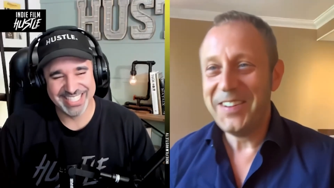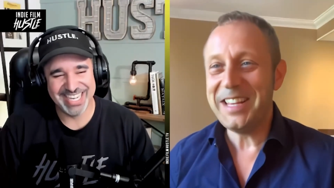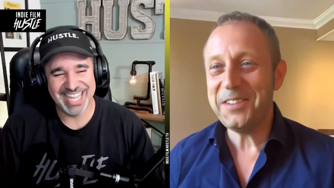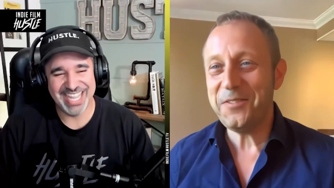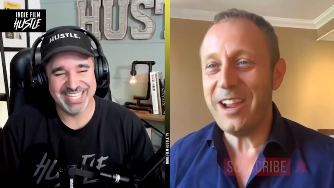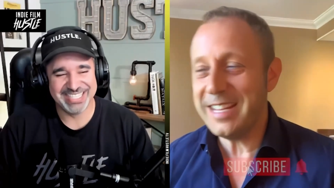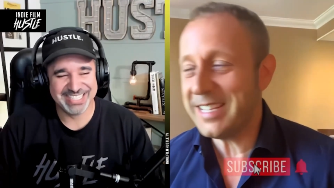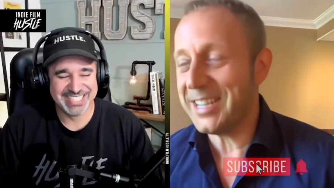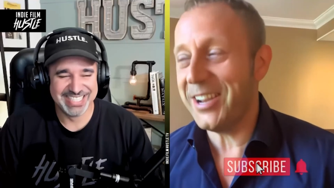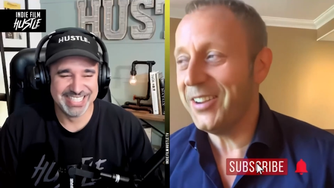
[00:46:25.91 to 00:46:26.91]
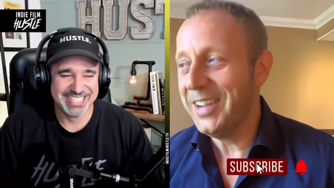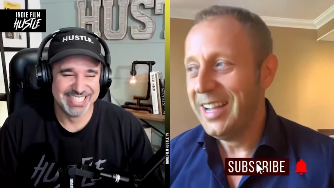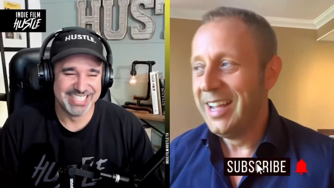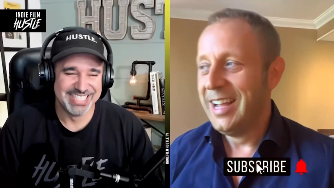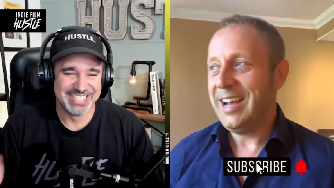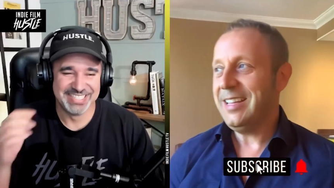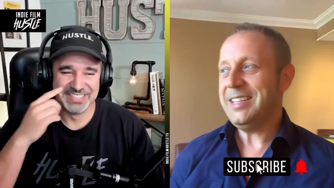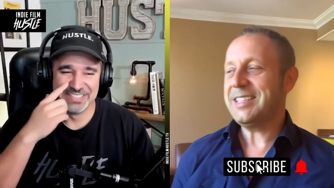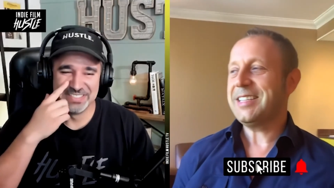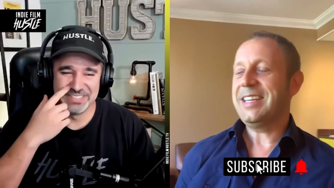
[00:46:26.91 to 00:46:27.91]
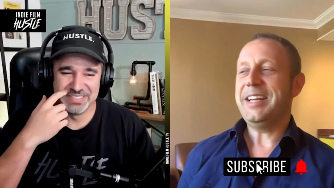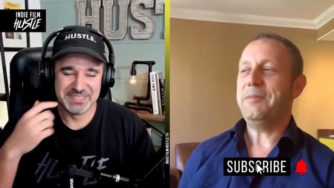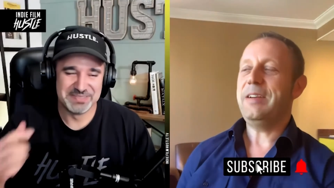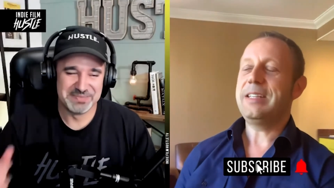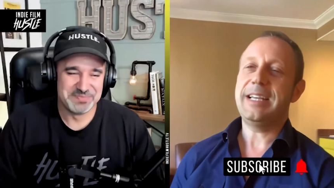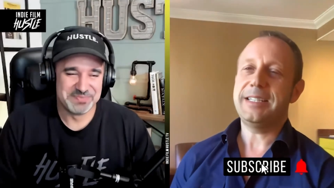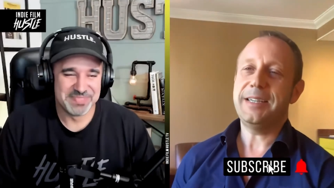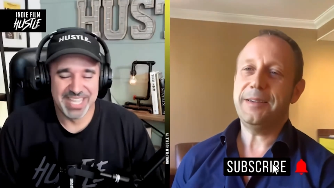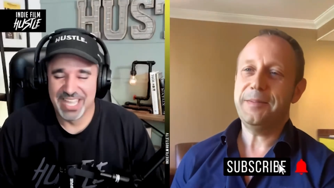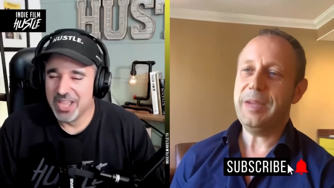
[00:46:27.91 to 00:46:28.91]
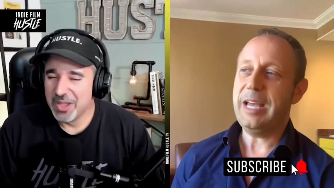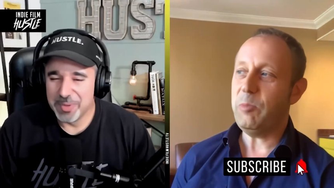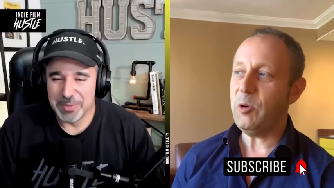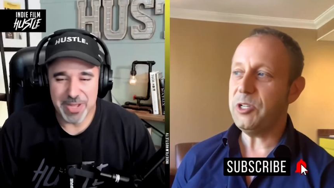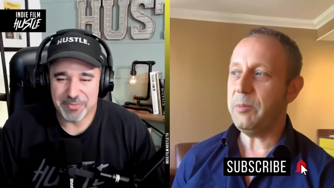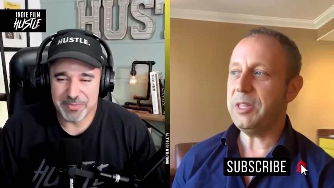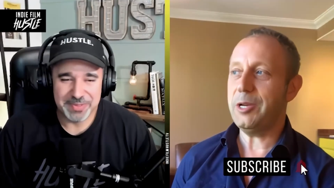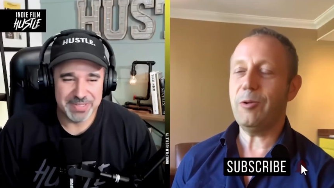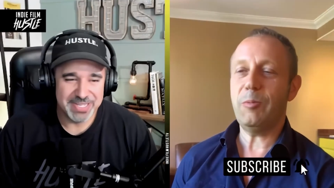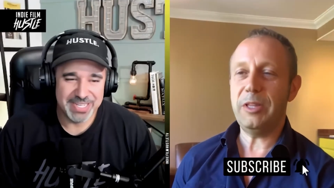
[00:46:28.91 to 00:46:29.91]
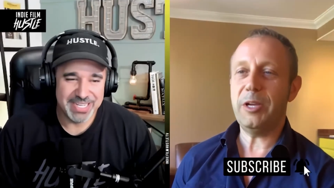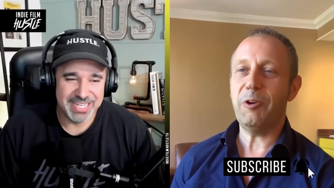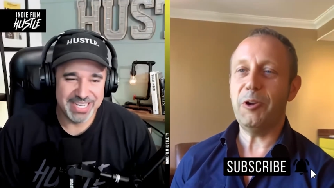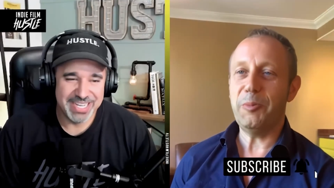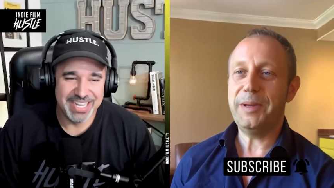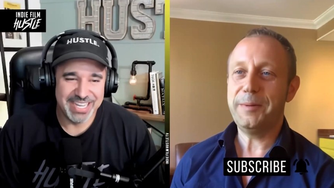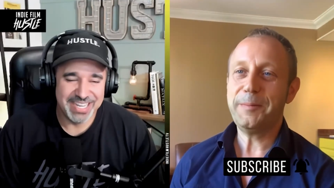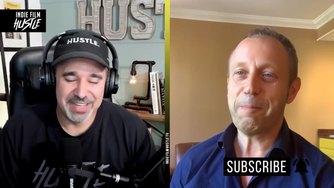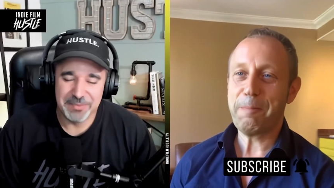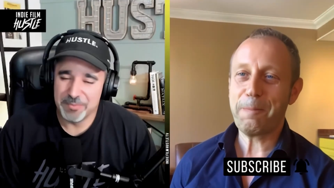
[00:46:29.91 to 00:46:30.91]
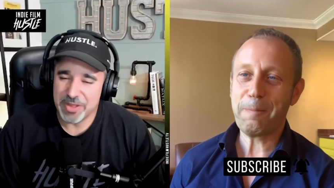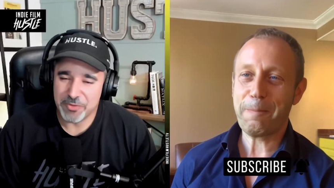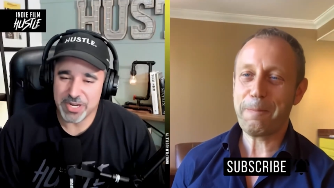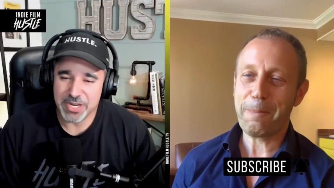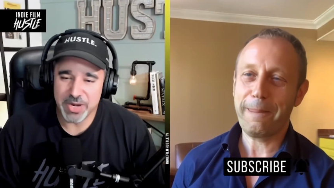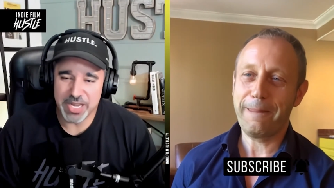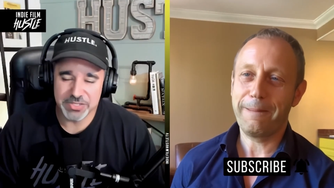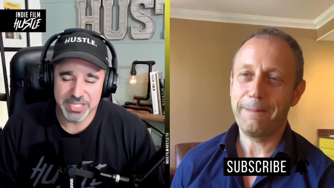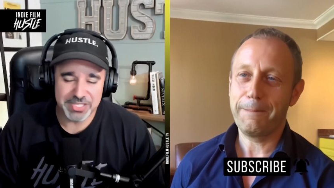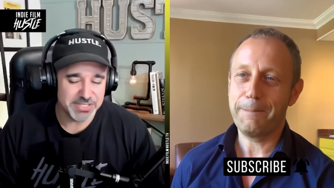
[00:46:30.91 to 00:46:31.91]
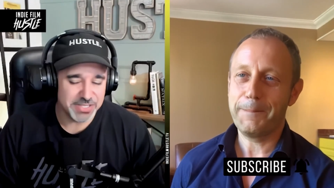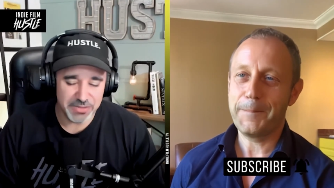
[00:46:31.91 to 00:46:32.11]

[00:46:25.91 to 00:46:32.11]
Speaker 1: with his nice. friends. I just yeah, fantastic. Yeah, watch but it with the group
Speaker 2: my friend, congratulations